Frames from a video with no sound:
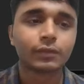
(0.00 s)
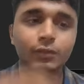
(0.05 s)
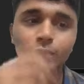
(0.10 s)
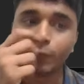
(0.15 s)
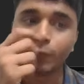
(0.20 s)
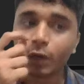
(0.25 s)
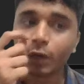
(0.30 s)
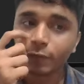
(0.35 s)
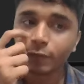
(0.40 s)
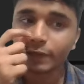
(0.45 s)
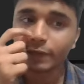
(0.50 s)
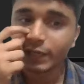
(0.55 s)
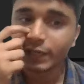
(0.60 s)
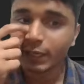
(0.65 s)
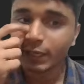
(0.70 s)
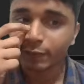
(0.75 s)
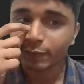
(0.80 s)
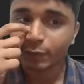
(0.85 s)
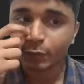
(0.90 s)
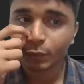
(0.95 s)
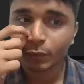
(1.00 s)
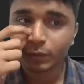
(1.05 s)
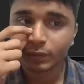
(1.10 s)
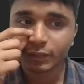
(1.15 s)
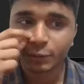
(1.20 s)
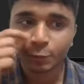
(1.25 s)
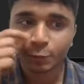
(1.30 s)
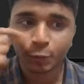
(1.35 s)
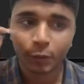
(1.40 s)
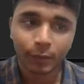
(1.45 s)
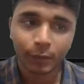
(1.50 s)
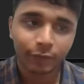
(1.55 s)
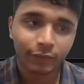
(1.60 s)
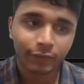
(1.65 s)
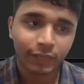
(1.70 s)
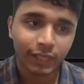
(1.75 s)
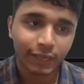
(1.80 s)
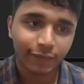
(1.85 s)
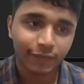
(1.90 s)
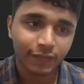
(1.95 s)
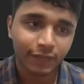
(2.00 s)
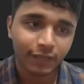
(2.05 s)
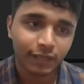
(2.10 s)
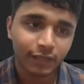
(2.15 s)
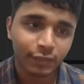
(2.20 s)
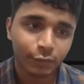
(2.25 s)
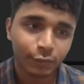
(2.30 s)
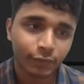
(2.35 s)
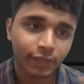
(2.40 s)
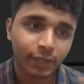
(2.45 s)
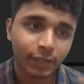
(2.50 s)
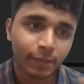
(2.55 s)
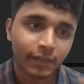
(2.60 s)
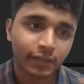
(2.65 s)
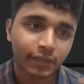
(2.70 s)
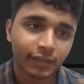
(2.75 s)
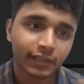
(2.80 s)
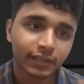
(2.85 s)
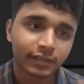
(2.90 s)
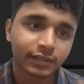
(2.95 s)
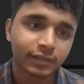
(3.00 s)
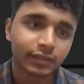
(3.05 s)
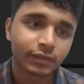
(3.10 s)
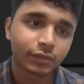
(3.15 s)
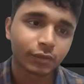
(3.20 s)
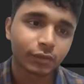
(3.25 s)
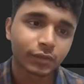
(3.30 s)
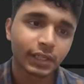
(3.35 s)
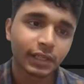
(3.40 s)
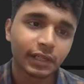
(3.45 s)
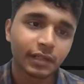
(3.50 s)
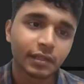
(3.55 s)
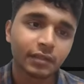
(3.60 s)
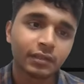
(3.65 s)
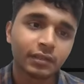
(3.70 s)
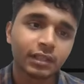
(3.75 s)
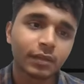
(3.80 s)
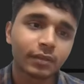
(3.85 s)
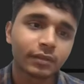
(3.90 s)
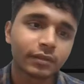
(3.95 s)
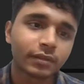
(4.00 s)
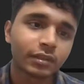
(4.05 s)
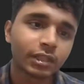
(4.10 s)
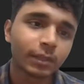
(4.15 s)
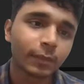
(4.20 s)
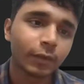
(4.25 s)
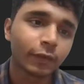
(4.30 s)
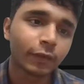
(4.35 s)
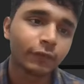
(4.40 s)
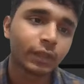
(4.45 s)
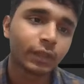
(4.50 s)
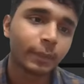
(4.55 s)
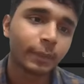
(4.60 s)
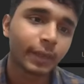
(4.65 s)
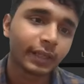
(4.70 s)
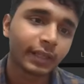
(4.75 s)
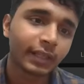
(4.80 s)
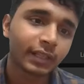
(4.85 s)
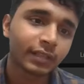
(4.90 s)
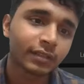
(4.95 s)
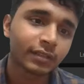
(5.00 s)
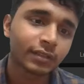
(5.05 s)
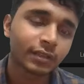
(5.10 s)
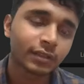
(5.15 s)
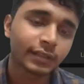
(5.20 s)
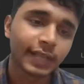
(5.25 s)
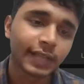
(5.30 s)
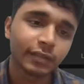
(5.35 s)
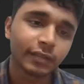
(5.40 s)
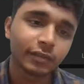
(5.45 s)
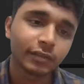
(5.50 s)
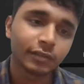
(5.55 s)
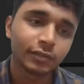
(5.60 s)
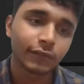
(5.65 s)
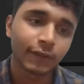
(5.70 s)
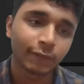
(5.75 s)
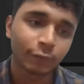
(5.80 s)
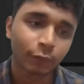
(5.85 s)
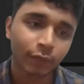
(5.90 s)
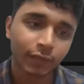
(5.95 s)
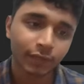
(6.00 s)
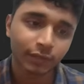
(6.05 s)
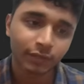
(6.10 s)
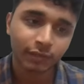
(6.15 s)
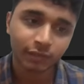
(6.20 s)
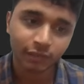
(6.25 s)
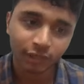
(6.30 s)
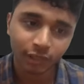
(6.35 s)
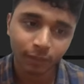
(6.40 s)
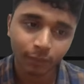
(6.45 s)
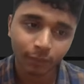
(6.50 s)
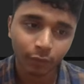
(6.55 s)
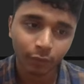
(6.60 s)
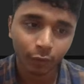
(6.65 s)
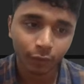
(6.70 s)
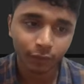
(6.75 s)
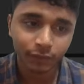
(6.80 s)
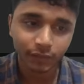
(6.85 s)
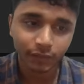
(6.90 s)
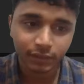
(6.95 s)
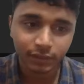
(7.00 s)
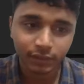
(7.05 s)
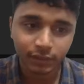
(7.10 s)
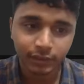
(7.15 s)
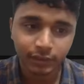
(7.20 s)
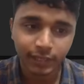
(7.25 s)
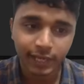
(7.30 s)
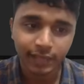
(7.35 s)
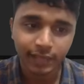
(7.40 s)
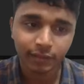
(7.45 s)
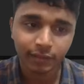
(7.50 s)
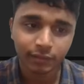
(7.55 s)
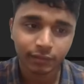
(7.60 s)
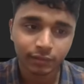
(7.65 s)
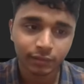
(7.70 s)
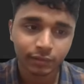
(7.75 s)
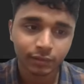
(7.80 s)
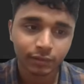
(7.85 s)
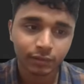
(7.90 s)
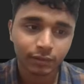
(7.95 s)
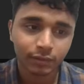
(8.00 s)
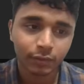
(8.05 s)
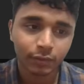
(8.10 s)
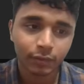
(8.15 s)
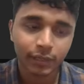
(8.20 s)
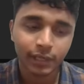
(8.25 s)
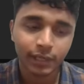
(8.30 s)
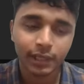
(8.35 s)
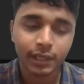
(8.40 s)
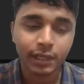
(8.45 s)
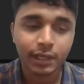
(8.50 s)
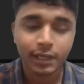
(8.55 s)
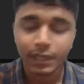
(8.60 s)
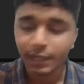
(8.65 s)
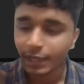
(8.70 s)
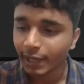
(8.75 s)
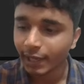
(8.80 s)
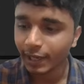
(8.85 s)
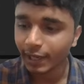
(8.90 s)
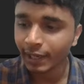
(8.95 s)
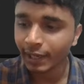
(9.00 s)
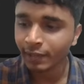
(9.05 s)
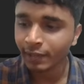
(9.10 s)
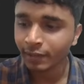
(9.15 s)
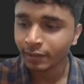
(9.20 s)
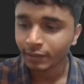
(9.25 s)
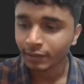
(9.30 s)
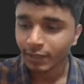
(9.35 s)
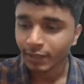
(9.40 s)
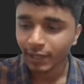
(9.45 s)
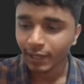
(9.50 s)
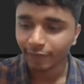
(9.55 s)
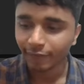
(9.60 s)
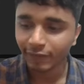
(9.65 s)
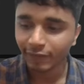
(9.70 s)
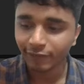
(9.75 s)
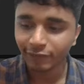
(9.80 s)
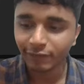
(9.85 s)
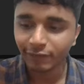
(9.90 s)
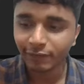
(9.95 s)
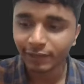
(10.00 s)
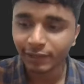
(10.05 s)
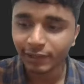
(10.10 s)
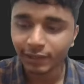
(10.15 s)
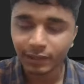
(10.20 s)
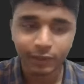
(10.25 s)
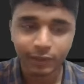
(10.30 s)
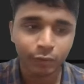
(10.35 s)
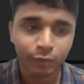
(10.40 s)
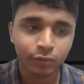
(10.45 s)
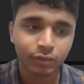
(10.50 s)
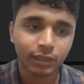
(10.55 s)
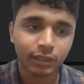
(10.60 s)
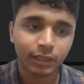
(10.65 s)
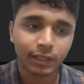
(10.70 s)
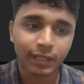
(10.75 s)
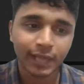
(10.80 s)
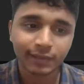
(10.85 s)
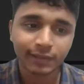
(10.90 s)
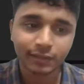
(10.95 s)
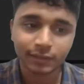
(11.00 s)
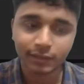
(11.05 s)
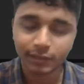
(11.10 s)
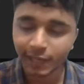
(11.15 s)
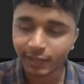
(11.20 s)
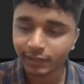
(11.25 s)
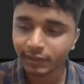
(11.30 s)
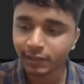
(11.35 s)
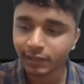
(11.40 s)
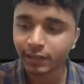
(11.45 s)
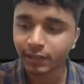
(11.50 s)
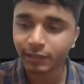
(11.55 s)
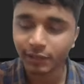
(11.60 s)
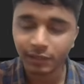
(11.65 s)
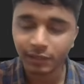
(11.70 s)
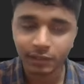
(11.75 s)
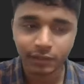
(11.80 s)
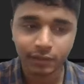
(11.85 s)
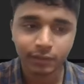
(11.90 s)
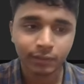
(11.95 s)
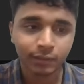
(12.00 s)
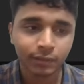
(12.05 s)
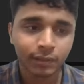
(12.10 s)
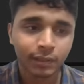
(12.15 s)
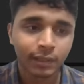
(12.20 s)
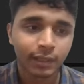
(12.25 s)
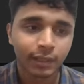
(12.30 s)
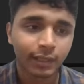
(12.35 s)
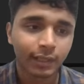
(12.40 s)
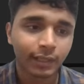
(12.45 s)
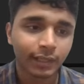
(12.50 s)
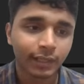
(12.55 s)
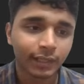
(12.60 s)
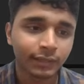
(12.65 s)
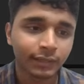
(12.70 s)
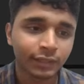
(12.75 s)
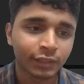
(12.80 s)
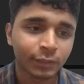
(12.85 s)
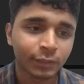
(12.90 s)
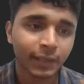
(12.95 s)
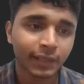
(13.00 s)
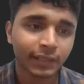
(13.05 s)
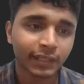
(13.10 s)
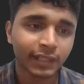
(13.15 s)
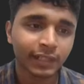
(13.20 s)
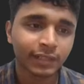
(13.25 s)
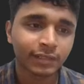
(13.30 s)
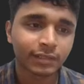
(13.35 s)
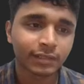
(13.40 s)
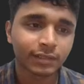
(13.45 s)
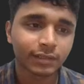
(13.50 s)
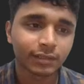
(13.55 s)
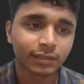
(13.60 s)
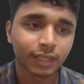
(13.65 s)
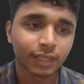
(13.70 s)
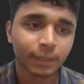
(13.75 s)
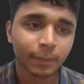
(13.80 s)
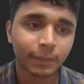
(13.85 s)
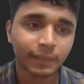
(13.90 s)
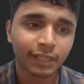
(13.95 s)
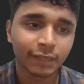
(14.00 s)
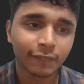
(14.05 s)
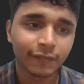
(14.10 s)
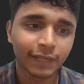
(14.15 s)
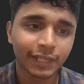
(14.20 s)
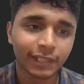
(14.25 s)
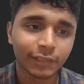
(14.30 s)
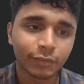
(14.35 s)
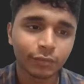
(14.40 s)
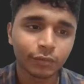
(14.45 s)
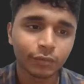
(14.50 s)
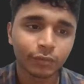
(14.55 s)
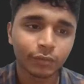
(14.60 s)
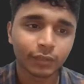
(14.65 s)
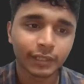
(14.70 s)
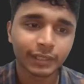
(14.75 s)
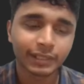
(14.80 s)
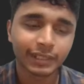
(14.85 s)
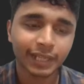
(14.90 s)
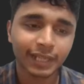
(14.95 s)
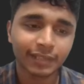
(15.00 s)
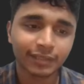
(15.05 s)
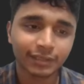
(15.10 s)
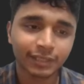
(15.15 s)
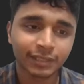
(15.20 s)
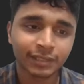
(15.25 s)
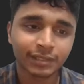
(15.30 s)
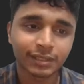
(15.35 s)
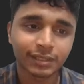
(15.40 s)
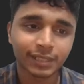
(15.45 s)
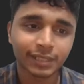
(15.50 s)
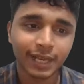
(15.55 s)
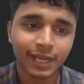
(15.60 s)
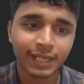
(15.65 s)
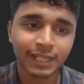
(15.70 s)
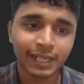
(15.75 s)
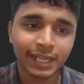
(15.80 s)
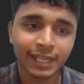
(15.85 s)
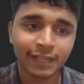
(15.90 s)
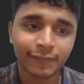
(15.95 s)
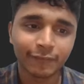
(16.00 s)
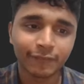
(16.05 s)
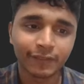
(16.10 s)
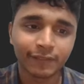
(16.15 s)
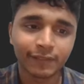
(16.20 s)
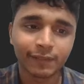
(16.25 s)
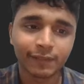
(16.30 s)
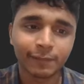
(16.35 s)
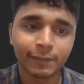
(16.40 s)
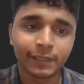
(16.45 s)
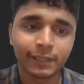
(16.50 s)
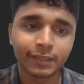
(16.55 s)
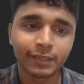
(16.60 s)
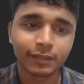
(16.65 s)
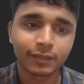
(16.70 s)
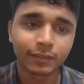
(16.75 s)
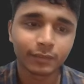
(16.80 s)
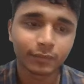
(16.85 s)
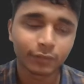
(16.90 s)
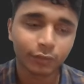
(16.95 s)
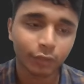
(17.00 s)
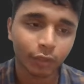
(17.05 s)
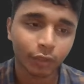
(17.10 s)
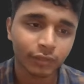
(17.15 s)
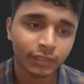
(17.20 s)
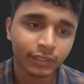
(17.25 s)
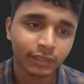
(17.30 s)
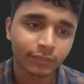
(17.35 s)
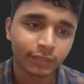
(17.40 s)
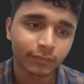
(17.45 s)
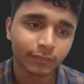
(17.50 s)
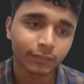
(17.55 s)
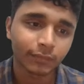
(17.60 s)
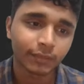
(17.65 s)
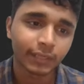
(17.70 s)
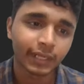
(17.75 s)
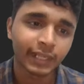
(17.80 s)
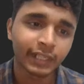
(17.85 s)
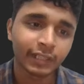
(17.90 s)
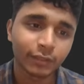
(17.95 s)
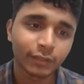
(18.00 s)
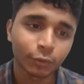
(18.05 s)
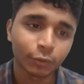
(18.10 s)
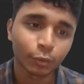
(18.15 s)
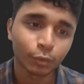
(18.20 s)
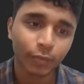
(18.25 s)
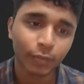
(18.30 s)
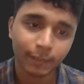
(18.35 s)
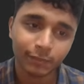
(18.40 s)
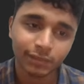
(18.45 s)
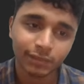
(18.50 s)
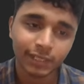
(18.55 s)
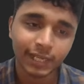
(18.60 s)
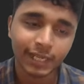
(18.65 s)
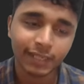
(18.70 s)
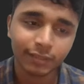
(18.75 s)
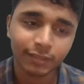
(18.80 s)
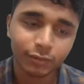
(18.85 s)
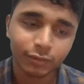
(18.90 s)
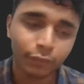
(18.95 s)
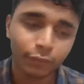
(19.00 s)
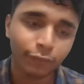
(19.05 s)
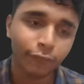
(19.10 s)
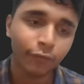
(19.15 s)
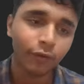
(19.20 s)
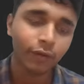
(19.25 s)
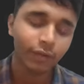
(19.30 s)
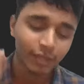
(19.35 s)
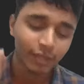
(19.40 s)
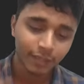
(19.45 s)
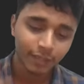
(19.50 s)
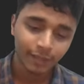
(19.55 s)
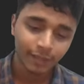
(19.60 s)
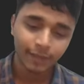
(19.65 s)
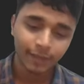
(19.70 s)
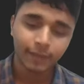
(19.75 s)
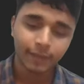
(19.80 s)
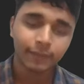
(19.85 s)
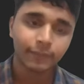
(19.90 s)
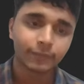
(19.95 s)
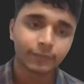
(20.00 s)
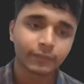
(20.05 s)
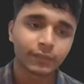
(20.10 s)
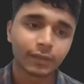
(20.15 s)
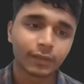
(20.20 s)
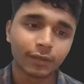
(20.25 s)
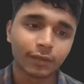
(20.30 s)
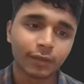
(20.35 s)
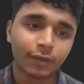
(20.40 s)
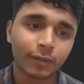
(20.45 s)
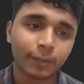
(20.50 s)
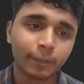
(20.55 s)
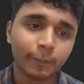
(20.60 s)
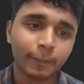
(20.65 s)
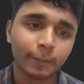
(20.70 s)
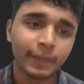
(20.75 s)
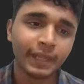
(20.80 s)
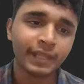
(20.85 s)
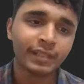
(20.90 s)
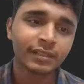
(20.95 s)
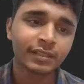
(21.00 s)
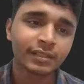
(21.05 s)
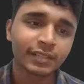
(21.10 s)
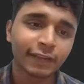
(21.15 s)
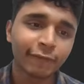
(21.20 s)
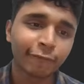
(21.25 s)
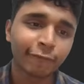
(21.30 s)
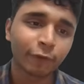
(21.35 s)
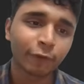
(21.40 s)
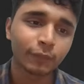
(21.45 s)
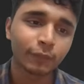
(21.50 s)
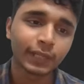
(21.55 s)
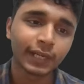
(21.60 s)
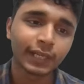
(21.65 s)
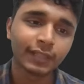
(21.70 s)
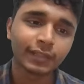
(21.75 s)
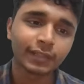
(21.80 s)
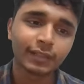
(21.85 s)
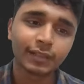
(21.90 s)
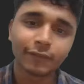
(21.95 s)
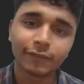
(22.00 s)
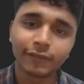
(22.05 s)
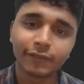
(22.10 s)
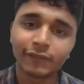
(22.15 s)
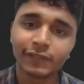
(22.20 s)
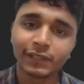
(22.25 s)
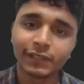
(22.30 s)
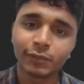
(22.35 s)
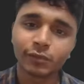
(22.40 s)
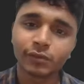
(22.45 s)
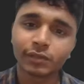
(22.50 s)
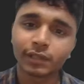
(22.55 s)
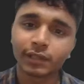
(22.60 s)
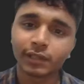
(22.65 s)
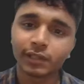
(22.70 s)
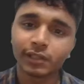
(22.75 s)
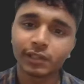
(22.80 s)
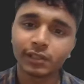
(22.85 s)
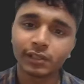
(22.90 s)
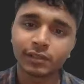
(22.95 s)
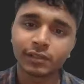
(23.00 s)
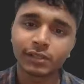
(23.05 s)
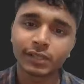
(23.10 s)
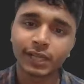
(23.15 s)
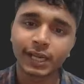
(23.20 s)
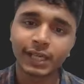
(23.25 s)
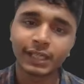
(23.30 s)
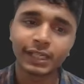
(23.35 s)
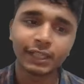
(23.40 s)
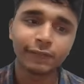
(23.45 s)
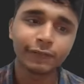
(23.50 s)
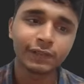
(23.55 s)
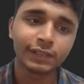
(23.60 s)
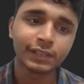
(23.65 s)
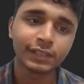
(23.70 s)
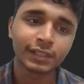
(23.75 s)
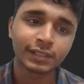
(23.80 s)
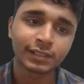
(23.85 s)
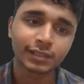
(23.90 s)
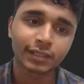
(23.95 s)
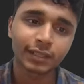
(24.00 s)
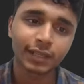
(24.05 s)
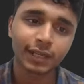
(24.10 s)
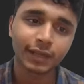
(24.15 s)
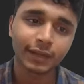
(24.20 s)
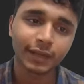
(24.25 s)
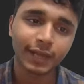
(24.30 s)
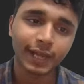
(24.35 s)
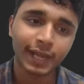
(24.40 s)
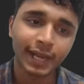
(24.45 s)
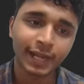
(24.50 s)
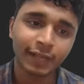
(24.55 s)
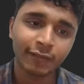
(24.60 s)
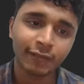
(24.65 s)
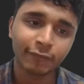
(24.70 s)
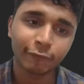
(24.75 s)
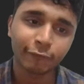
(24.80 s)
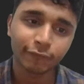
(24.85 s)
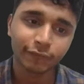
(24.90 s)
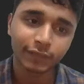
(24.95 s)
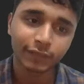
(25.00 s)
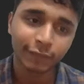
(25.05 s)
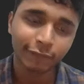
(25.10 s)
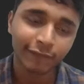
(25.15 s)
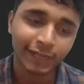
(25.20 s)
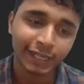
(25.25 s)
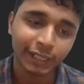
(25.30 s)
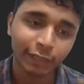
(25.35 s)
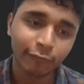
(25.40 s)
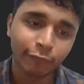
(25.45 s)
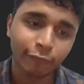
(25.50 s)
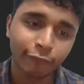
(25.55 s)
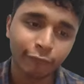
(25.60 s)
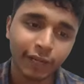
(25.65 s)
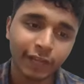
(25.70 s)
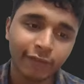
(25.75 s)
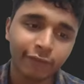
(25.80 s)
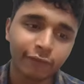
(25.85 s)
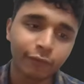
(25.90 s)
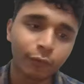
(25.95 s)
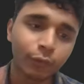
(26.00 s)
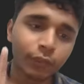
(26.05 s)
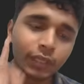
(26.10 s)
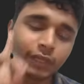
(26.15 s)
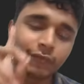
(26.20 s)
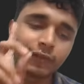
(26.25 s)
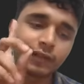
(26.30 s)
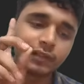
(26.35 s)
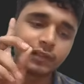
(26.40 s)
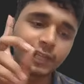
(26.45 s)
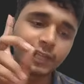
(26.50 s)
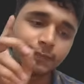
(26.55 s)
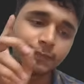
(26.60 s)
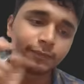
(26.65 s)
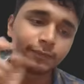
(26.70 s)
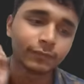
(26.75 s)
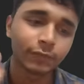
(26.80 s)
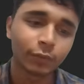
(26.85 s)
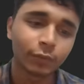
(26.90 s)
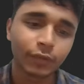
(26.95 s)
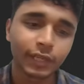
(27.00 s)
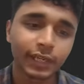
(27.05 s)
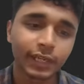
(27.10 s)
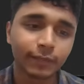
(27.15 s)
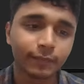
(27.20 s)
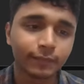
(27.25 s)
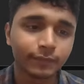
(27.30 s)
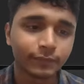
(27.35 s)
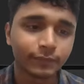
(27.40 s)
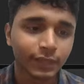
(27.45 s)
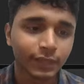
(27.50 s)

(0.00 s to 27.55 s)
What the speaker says: So what we have to do in this problem, we have given a square matrix. Okay, return the sum of the matrix diagonals. We have to return the sum of these diagonals. Okay, and when we will use the like write the condition in matrix, the middle value is like this, and like we will be crossing it 2 times. Like so, for being safe from that, we will use conditions, and it will just add the value 5 only one time. Okay,